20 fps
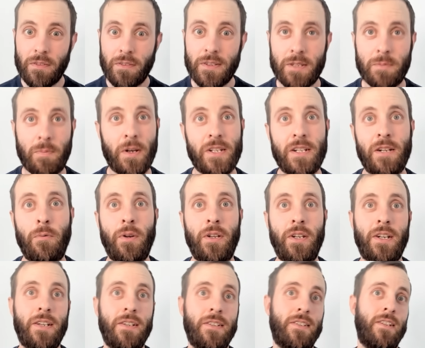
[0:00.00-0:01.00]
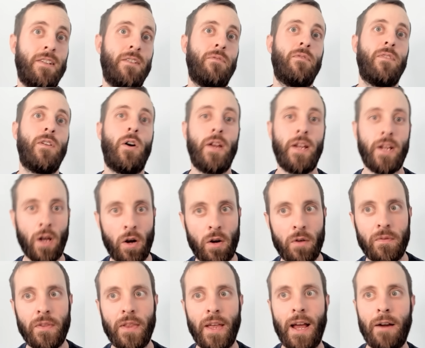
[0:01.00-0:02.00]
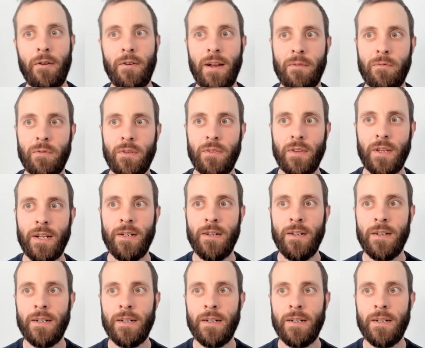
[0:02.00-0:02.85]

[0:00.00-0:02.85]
especially when you consider flying over there and everything.